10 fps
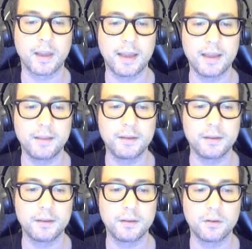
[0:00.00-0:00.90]
and
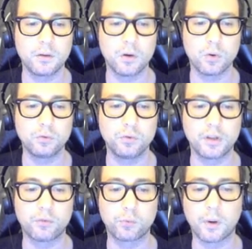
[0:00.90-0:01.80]
go to
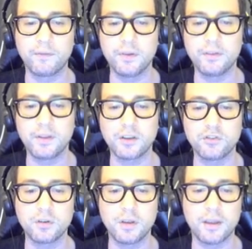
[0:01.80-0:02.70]
the swap fees section,